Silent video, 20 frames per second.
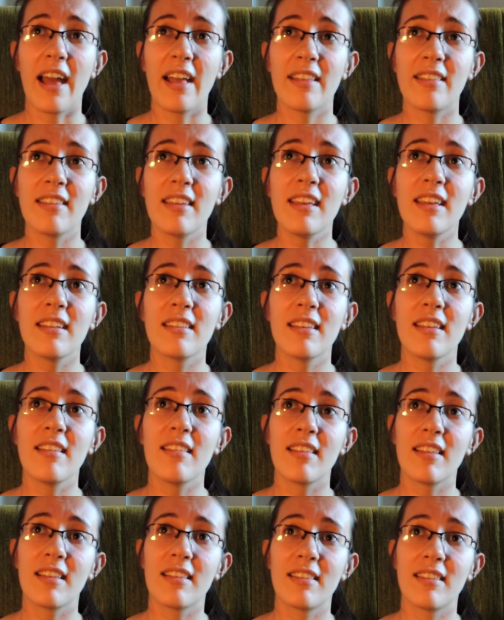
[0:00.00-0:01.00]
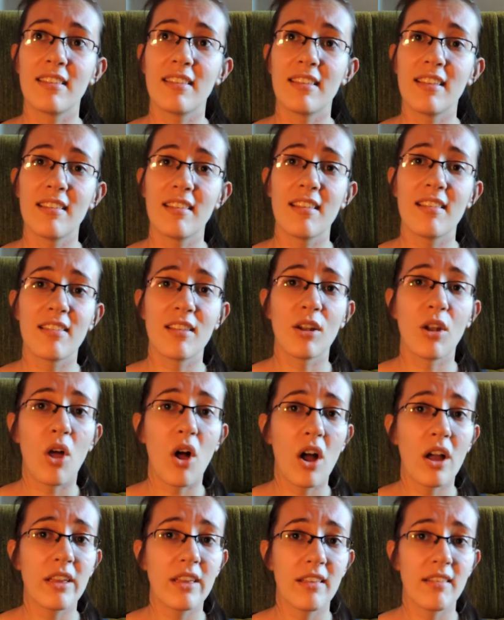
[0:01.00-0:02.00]
I think this is the
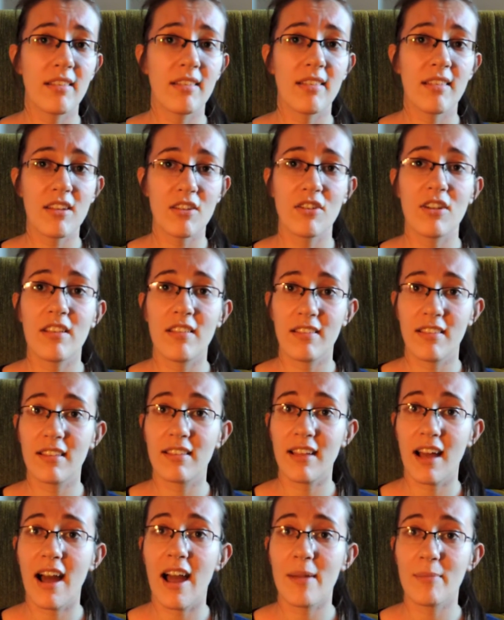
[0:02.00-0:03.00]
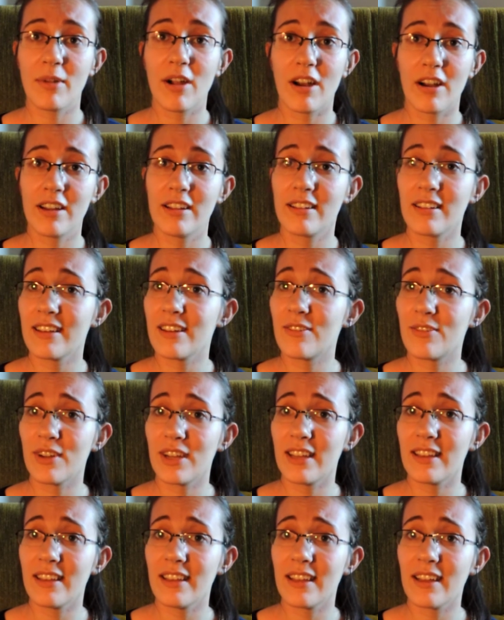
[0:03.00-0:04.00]
longest series that I'm currently
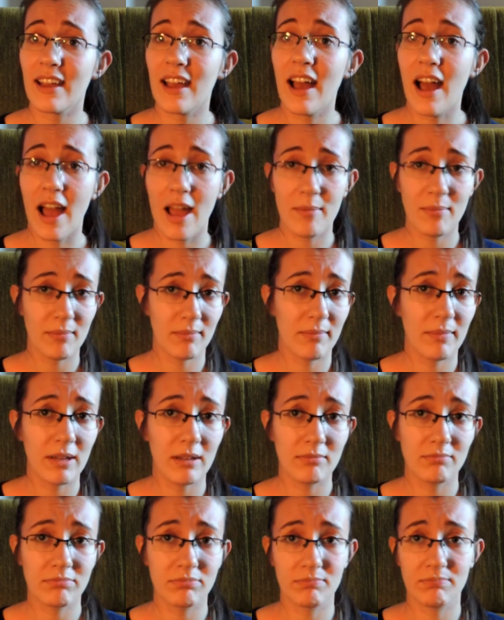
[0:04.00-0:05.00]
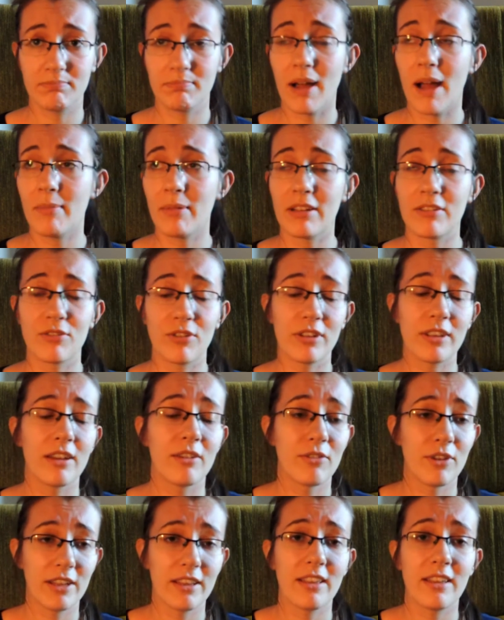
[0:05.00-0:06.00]
reading. I'm not
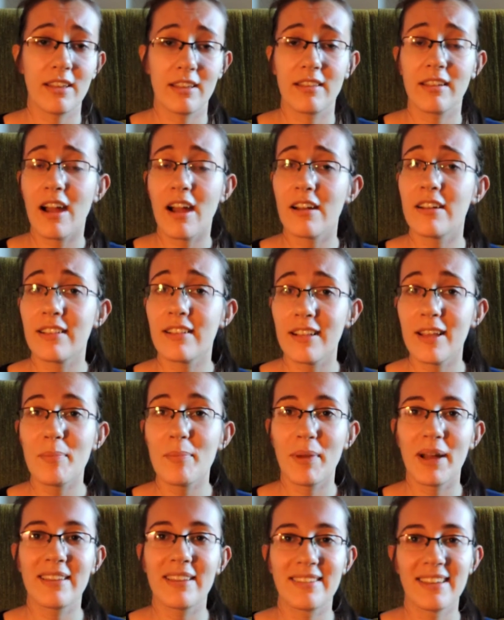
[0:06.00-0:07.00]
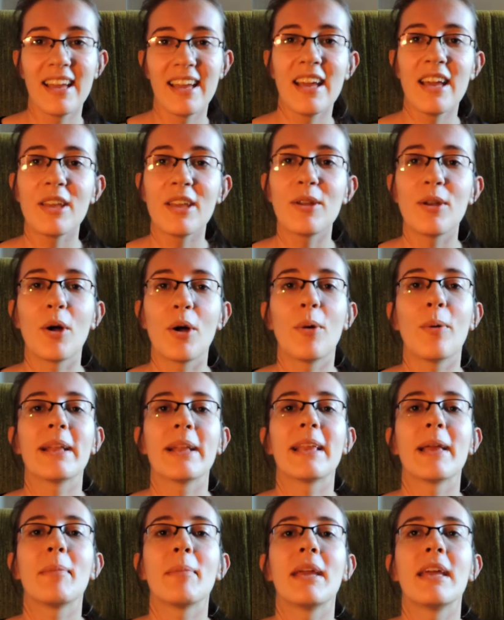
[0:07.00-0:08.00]
reading it currently, but you know
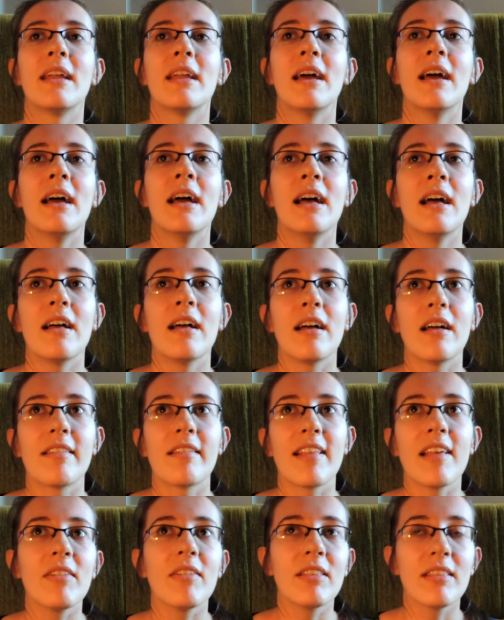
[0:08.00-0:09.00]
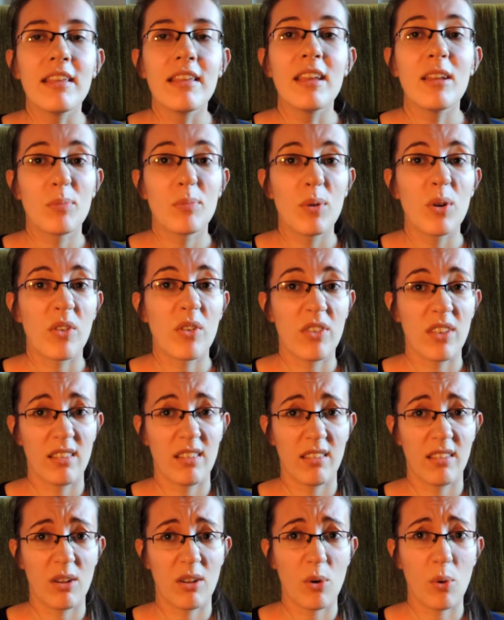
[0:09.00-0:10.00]
what I mean. 17 books,
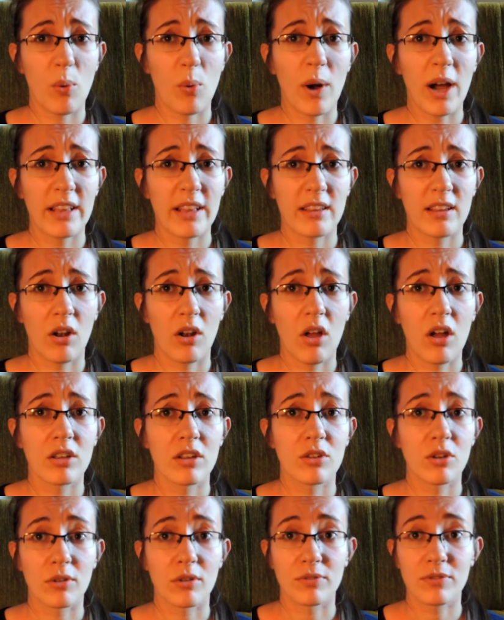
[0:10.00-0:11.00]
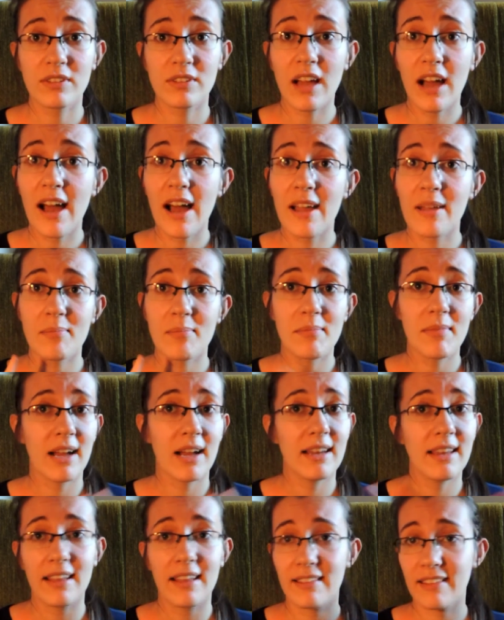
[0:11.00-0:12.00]
that's quite a lot of time,
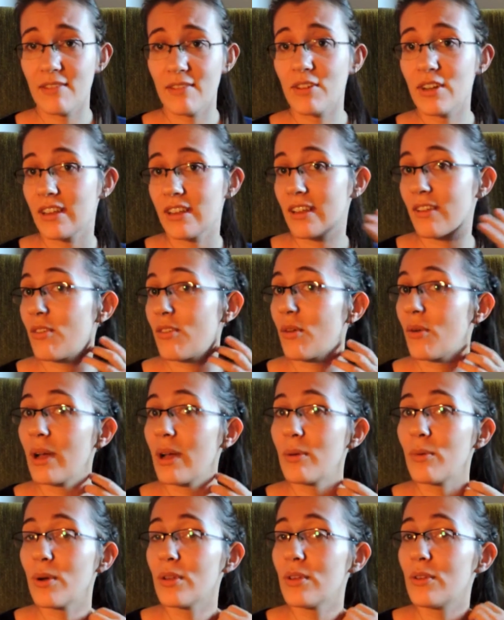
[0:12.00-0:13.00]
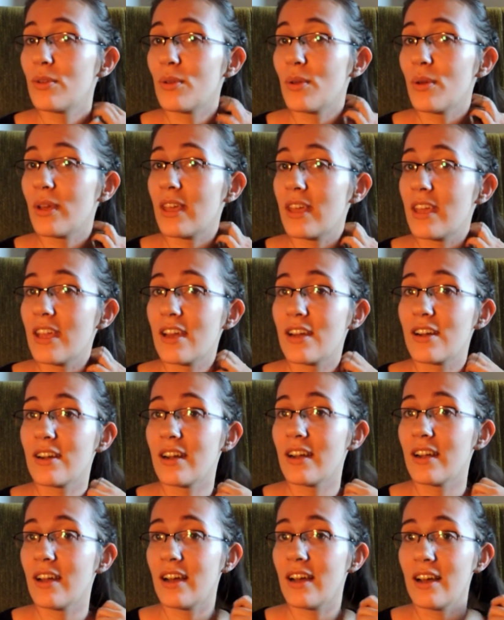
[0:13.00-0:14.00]
money and everything, so I want to
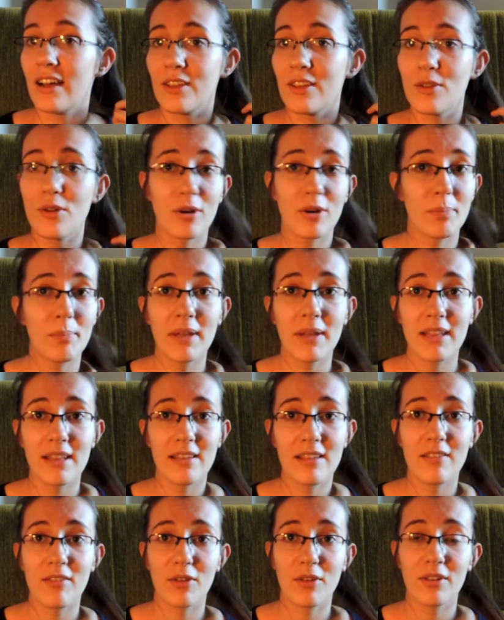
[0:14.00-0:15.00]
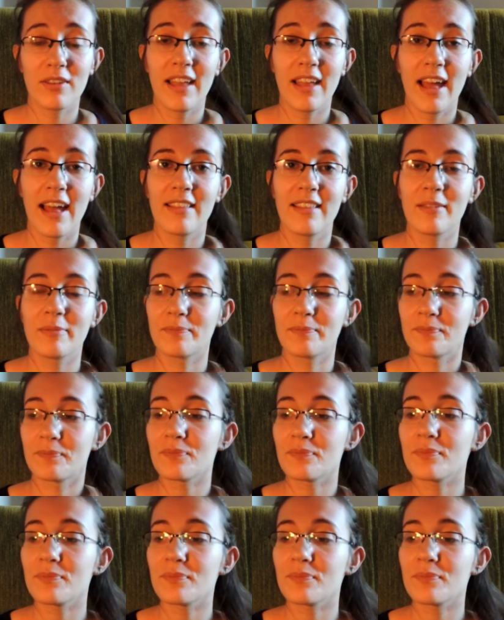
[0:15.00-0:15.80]
hear your opinions on that.